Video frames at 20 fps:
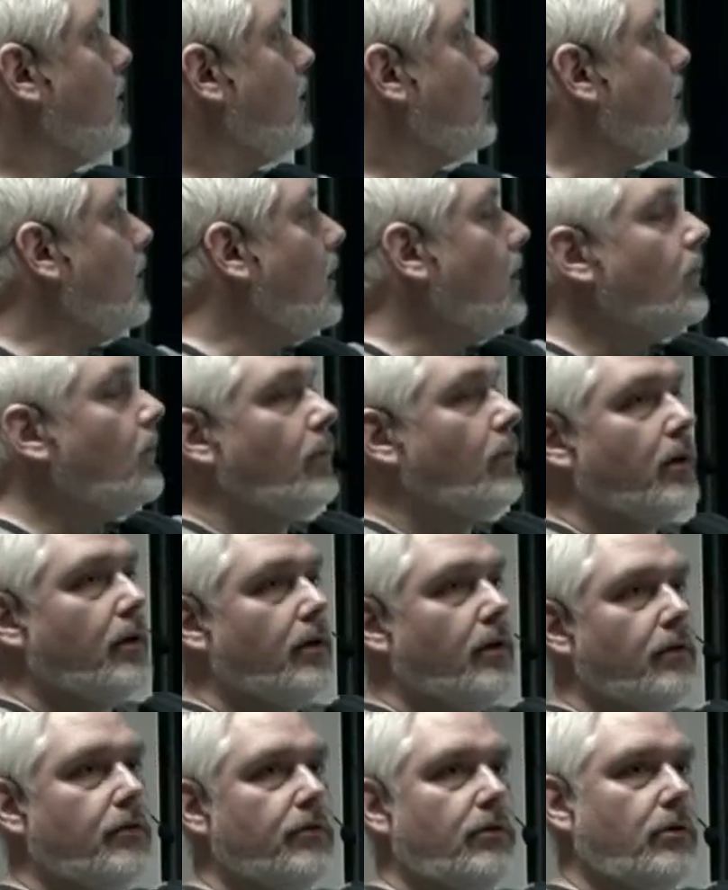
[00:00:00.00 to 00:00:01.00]
usage.
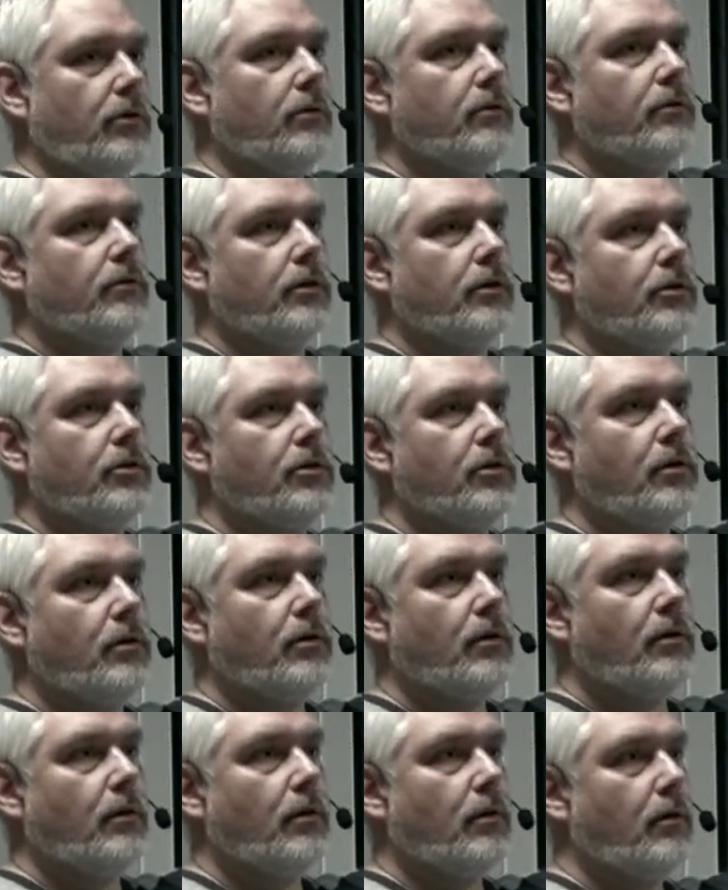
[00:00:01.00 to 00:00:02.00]

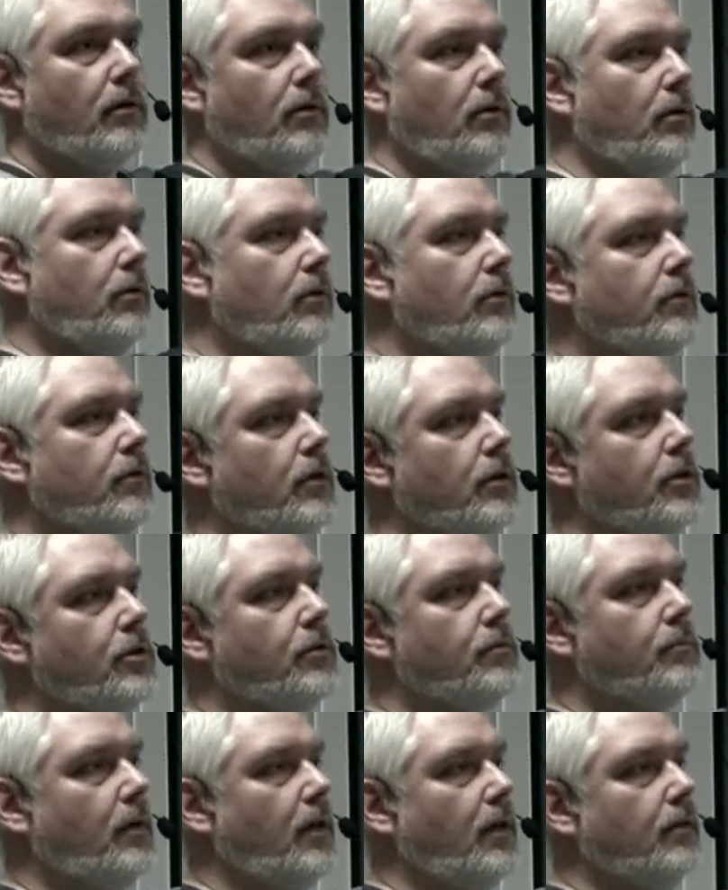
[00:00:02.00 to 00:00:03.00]
Usage means
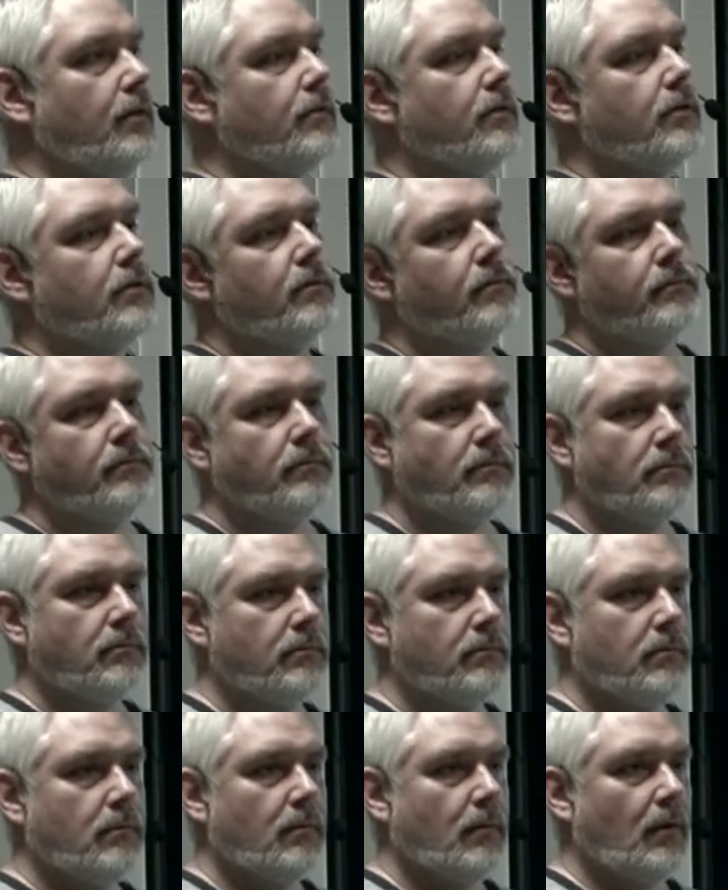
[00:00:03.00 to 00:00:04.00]
if
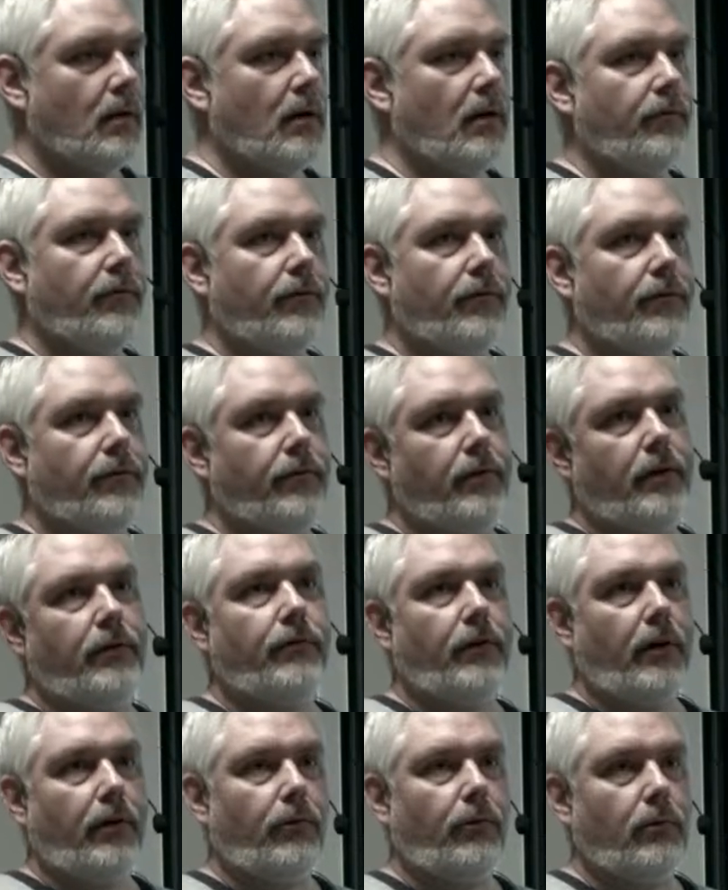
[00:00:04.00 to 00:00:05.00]
I leave my
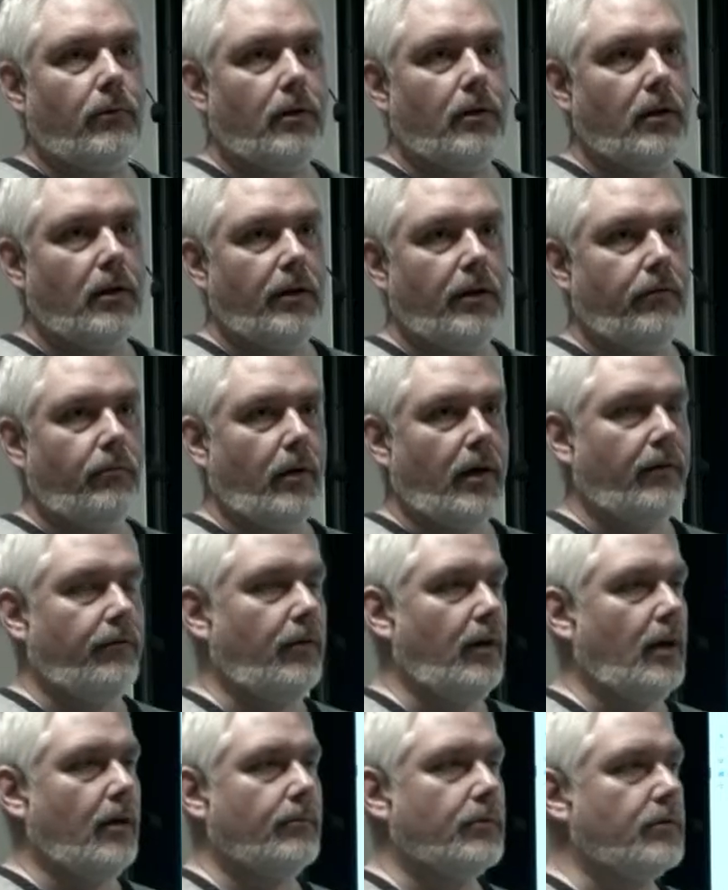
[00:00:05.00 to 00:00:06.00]
VMs on even if
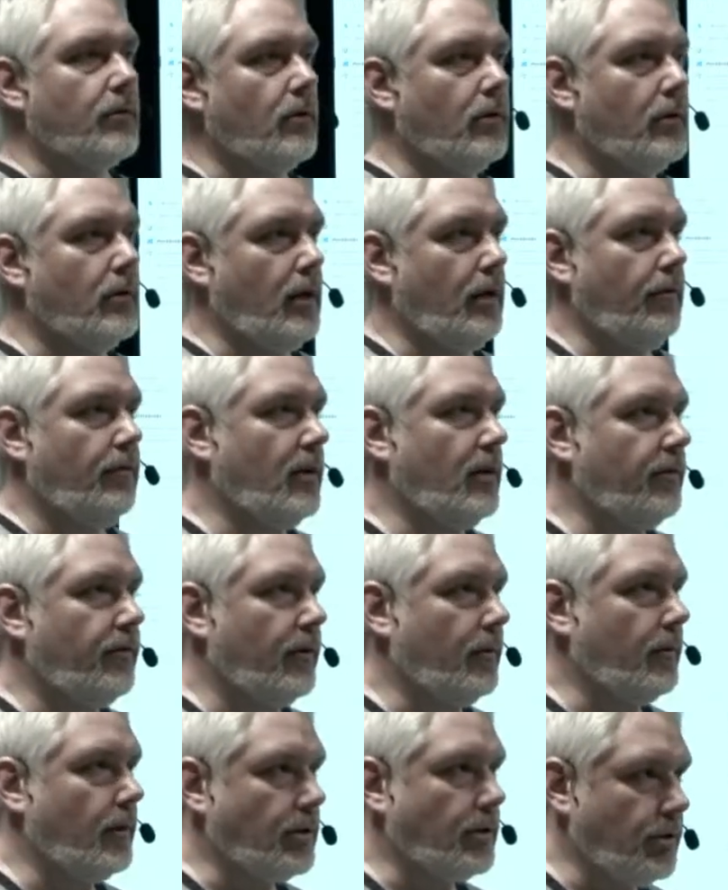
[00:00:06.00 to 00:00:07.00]
I'm not using it,
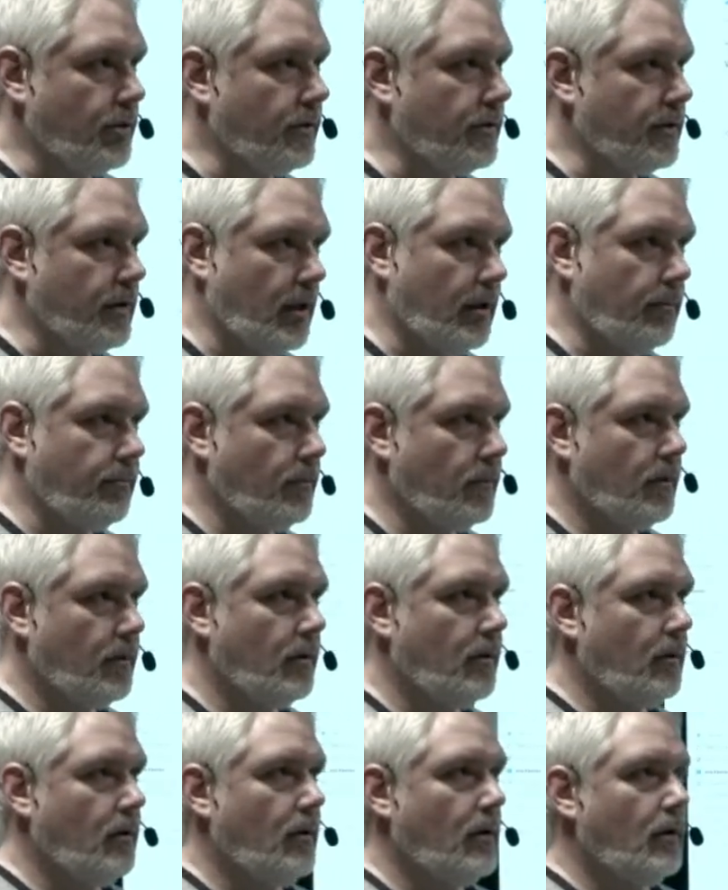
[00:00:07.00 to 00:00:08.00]
if I have
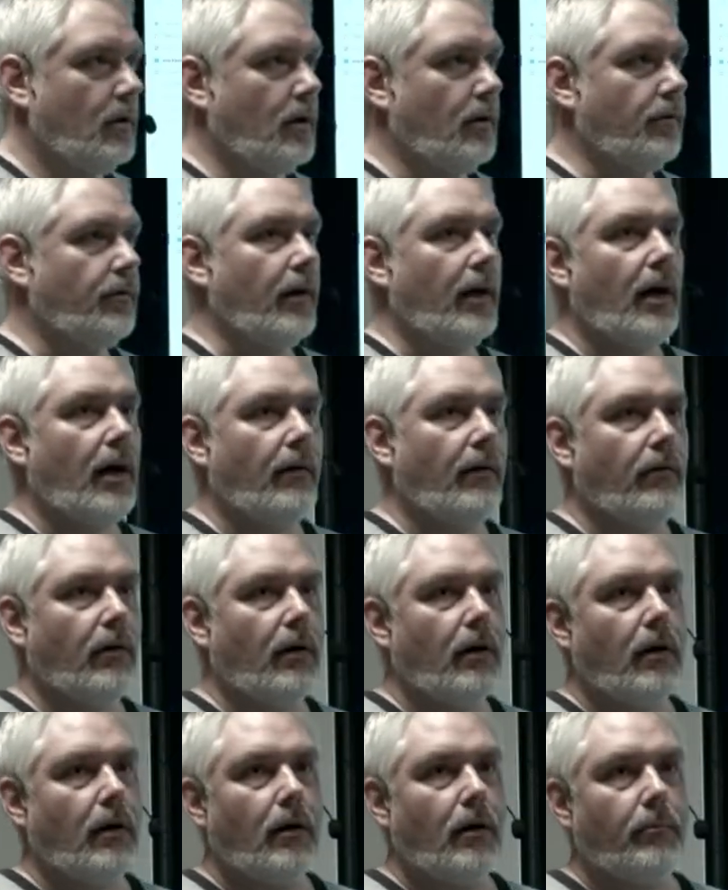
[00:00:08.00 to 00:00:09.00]
a bunch of
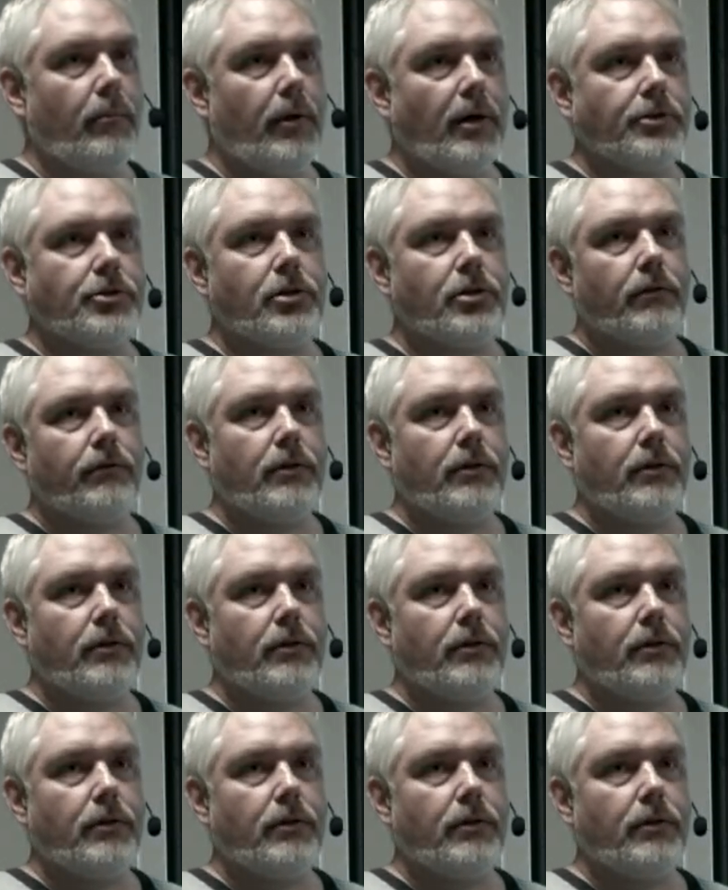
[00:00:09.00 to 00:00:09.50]
disks,